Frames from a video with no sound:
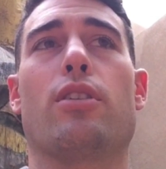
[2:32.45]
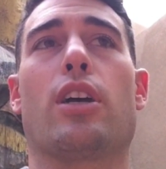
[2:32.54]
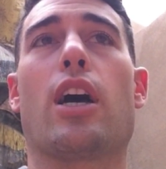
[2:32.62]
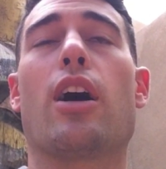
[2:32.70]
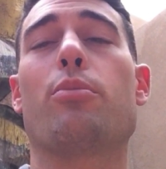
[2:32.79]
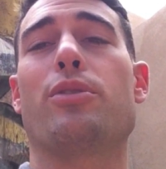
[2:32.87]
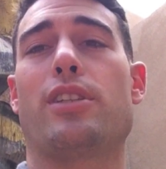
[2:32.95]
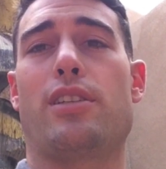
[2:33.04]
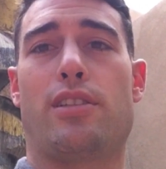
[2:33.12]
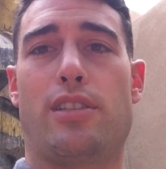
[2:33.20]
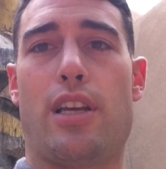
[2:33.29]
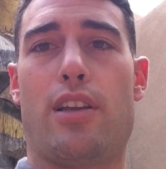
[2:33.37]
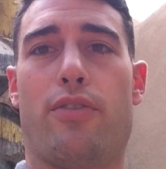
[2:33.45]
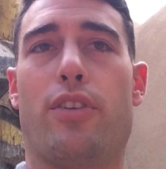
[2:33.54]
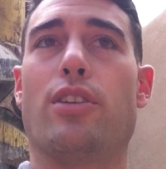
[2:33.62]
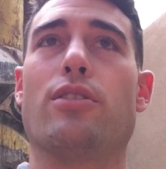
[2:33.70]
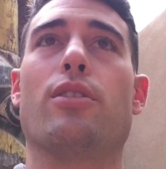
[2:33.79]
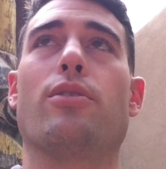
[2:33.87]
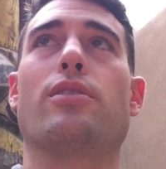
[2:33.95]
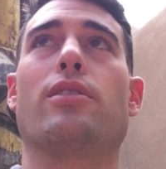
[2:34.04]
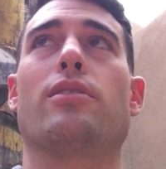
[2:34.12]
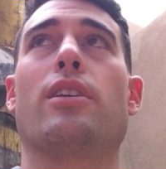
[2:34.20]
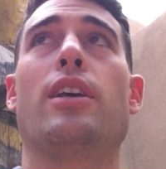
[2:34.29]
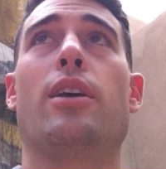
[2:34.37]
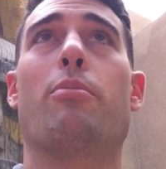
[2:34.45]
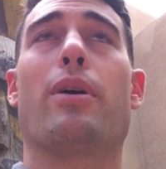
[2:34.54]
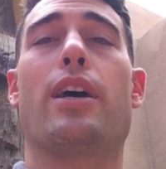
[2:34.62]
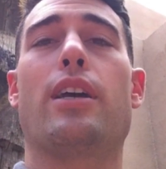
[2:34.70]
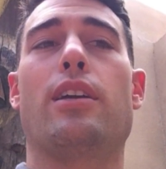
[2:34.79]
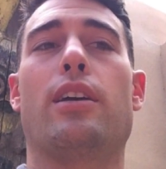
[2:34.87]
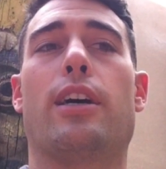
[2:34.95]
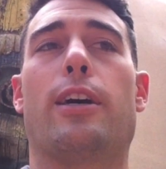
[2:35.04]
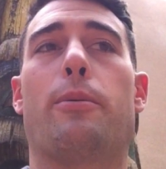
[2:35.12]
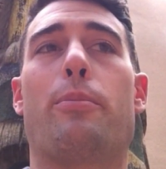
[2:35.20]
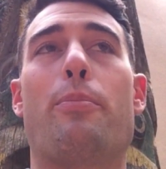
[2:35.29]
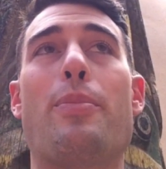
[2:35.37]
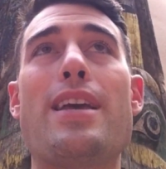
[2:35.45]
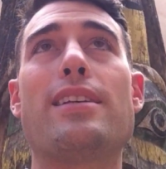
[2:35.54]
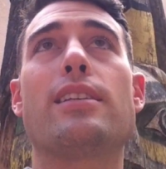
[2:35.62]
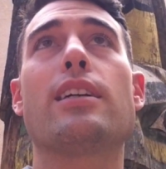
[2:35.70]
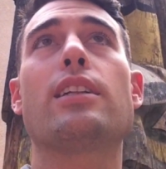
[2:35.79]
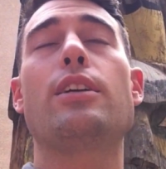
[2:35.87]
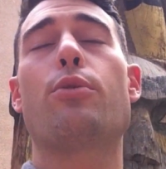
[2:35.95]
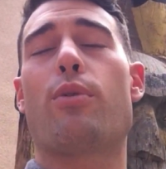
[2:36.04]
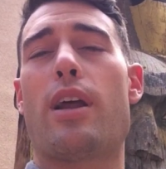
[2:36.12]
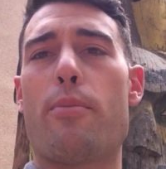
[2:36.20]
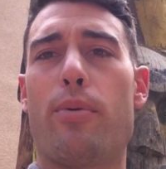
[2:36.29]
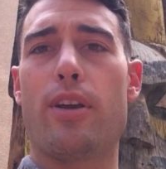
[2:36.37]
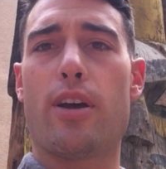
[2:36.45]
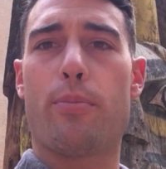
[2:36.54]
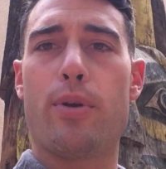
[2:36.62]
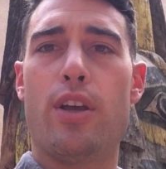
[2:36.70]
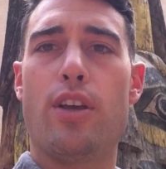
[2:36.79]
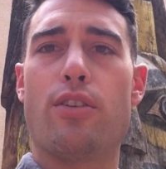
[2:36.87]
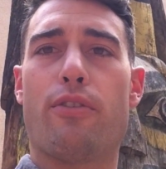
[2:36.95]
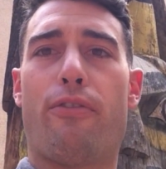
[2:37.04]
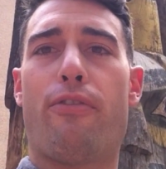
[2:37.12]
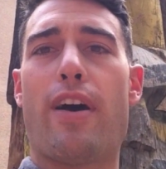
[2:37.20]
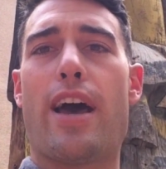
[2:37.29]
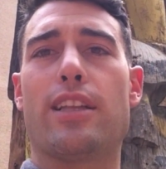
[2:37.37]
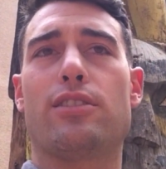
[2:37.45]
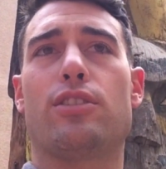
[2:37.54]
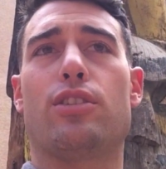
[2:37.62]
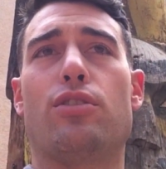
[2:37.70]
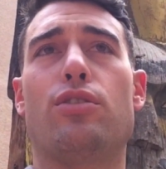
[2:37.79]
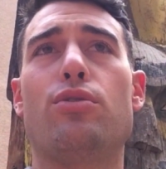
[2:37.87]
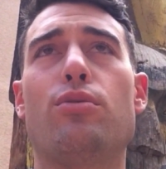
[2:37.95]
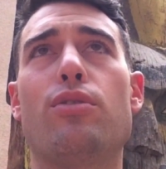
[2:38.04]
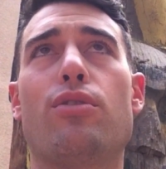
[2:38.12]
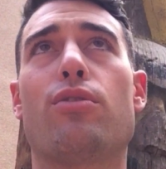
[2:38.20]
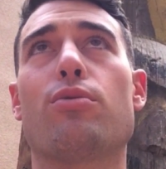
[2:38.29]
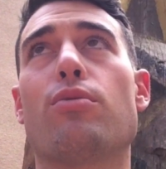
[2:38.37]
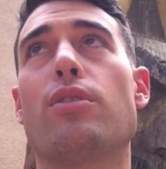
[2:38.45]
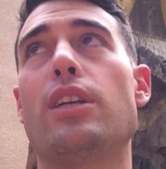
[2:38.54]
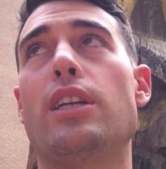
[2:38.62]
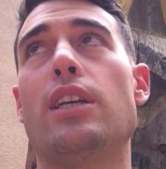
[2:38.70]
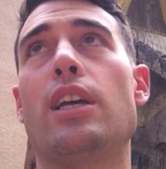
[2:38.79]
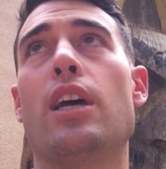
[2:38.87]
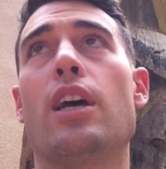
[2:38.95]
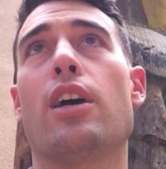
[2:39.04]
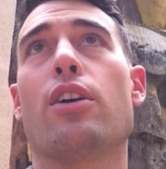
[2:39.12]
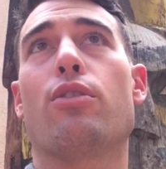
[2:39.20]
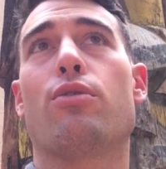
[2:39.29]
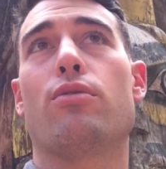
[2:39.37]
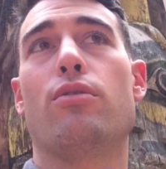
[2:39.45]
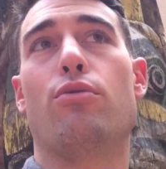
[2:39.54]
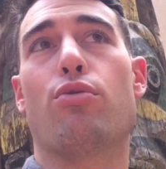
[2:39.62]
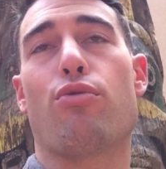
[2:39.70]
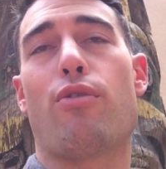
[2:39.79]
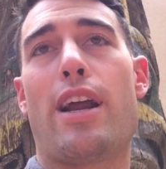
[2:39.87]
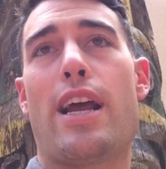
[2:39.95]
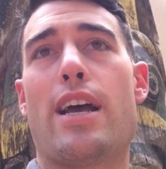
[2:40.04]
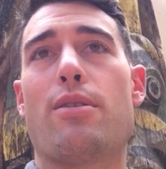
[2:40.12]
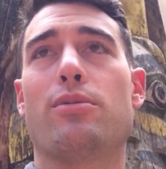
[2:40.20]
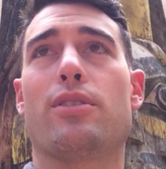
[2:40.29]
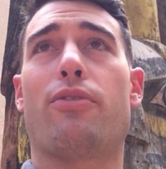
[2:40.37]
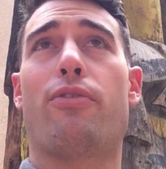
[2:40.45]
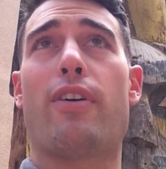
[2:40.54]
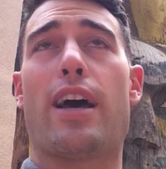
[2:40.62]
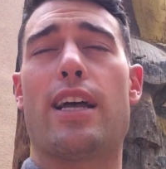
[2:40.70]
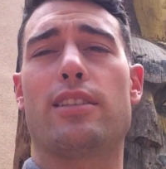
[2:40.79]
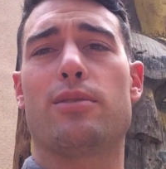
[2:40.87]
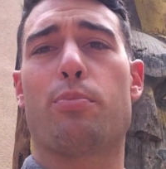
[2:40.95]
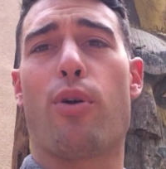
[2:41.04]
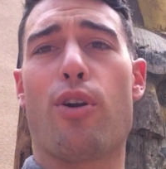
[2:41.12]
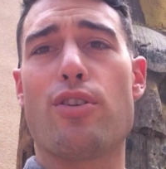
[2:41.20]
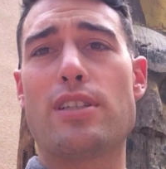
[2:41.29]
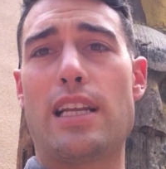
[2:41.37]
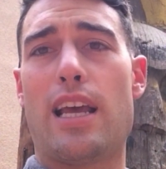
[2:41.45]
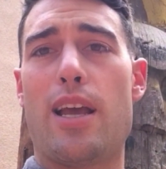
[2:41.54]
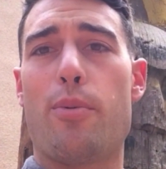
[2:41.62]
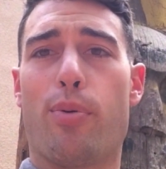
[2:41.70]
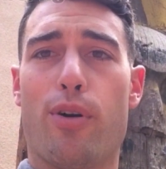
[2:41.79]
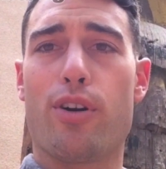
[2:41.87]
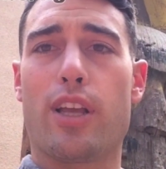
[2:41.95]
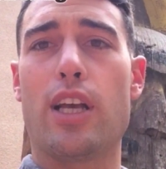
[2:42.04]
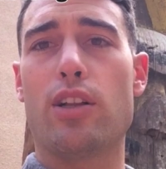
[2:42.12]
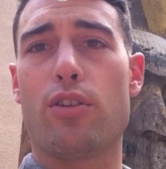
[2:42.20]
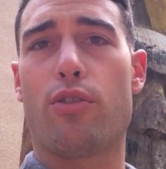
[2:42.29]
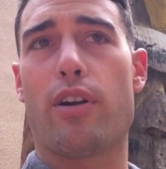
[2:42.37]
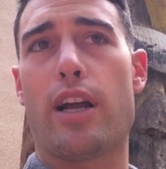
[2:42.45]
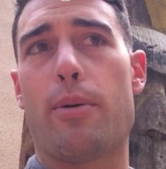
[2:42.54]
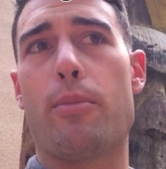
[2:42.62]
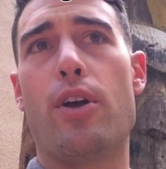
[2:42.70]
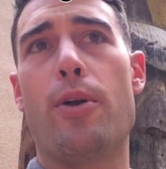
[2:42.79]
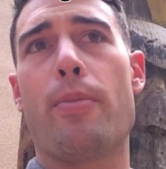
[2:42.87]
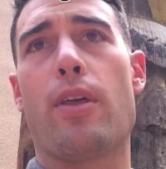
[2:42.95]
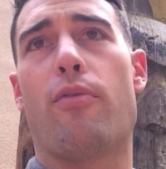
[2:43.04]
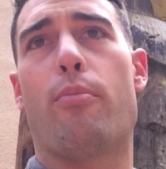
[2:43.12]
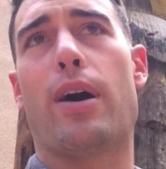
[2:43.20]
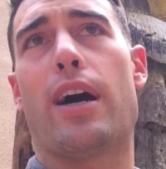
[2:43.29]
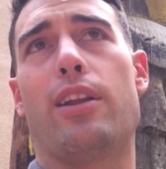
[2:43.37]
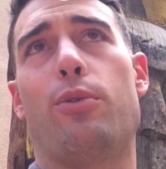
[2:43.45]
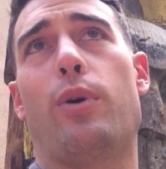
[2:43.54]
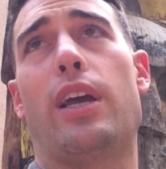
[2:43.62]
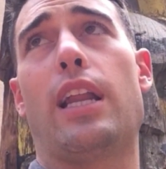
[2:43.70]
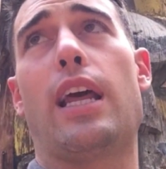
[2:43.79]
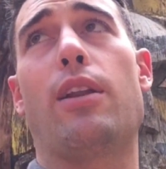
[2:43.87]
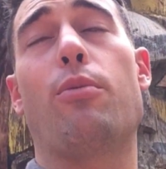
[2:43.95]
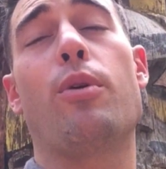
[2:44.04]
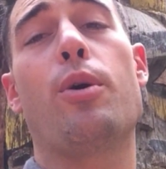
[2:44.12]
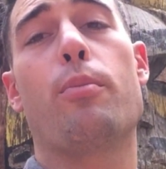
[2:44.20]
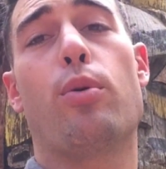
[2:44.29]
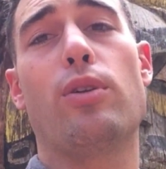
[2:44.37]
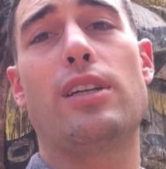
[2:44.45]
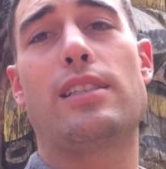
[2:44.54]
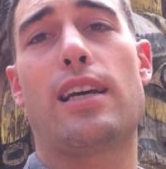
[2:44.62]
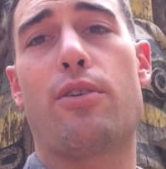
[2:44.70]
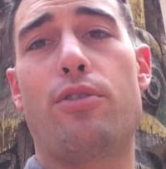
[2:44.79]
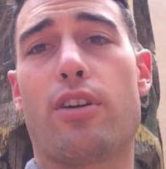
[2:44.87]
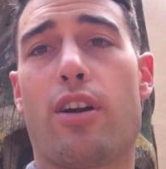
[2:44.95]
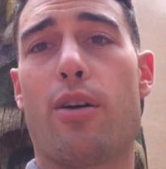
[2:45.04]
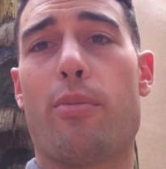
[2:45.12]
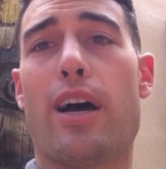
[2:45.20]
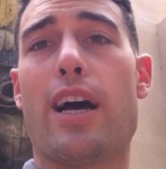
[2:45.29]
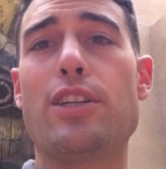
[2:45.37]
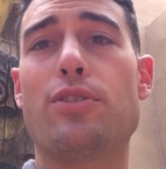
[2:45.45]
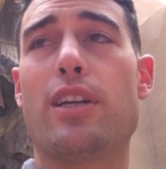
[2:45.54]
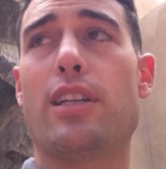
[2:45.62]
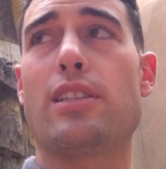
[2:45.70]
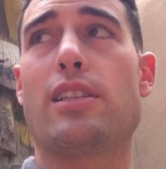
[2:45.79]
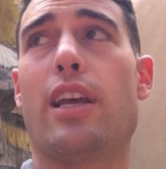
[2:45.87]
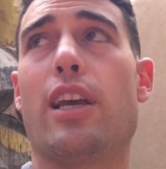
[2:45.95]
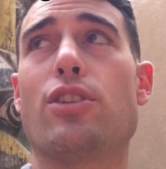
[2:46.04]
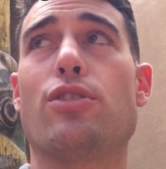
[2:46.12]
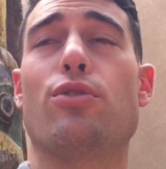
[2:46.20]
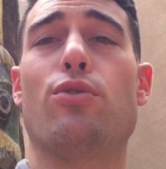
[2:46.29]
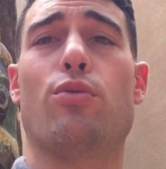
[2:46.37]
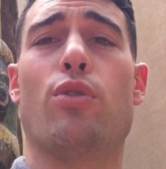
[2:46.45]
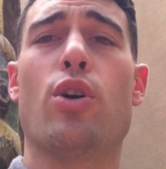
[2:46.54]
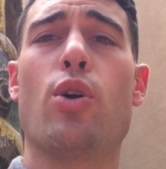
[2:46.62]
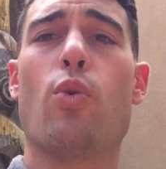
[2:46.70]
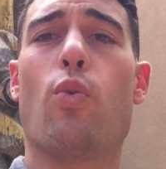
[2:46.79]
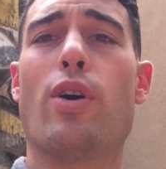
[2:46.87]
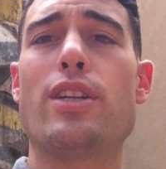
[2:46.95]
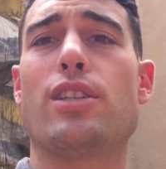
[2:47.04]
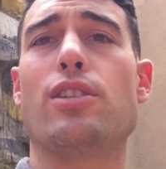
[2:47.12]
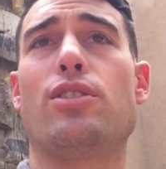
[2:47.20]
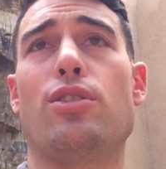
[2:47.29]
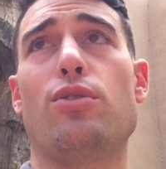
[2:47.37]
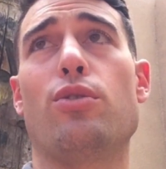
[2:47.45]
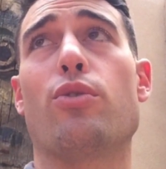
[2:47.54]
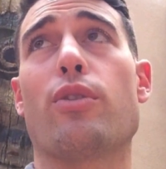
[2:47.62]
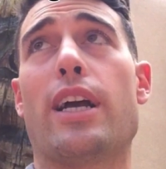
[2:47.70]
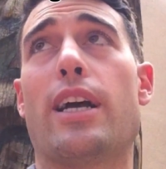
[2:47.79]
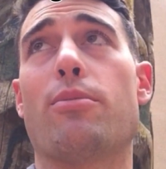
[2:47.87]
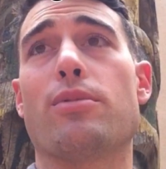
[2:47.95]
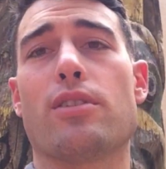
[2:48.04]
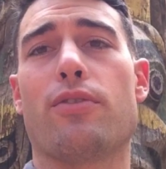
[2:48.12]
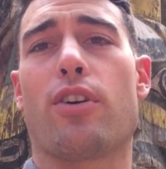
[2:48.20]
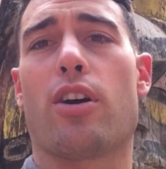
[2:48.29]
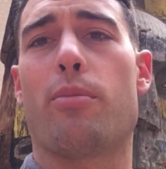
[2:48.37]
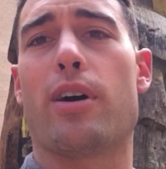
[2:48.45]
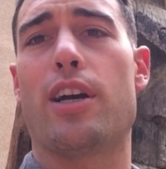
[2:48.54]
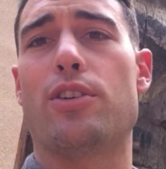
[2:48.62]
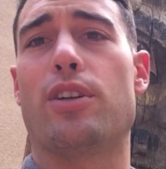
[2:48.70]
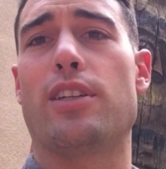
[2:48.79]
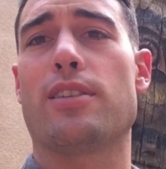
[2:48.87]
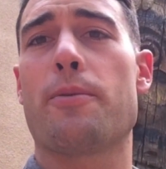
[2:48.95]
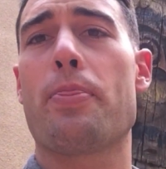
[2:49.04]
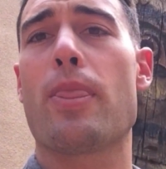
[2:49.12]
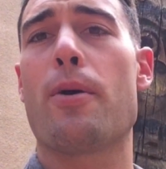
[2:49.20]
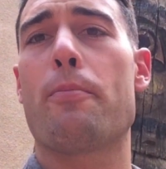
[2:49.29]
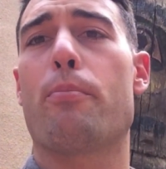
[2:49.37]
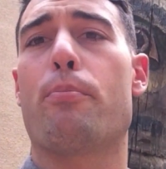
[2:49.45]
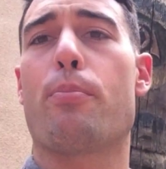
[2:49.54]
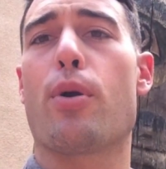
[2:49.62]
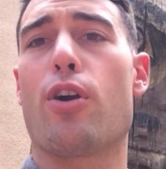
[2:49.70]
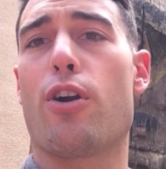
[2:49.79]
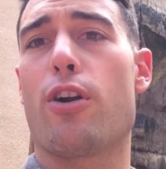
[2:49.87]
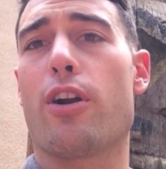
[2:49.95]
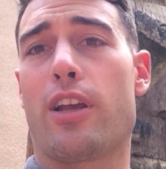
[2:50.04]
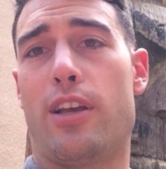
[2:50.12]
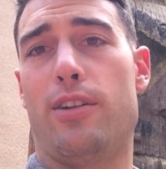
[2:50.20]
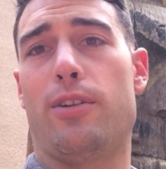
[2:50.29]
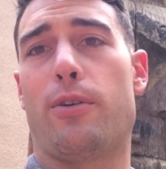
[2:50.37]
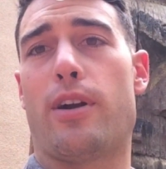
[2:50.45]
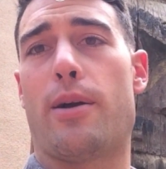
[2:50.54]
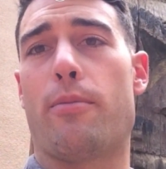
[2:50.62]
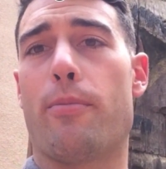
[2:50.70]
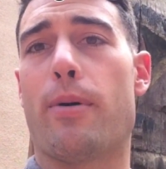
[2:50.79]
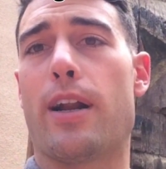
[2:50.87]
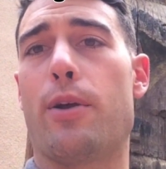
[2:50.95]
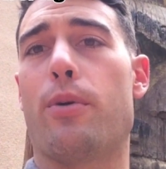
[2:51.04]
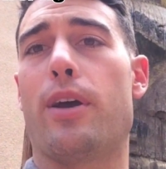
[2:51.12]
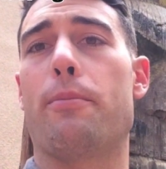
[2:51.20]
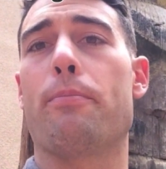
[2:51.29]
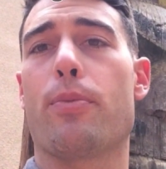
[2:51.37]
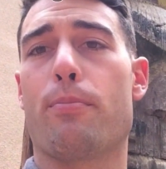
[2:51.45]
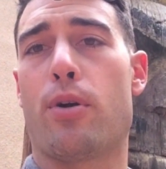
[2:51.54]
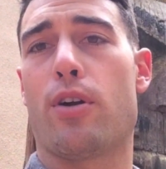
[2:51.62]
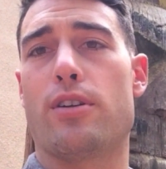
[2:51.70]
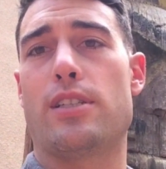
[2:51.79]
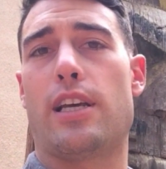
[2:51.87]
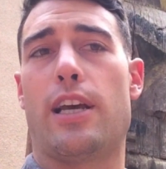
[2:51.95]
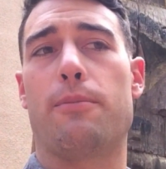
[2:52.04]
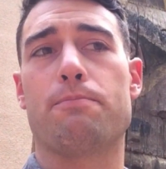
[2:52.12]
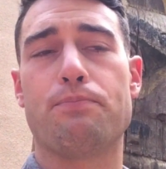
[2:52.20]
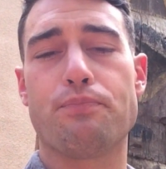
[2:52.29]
accomplish a state of ketosis by basically ramping up your fats to 2 to 3 grams of fats per day per kilogram of body weight, and pulling down your carbohydrate intake to 1 to 2 grams of carbohydrates per kilogram of body weight per day.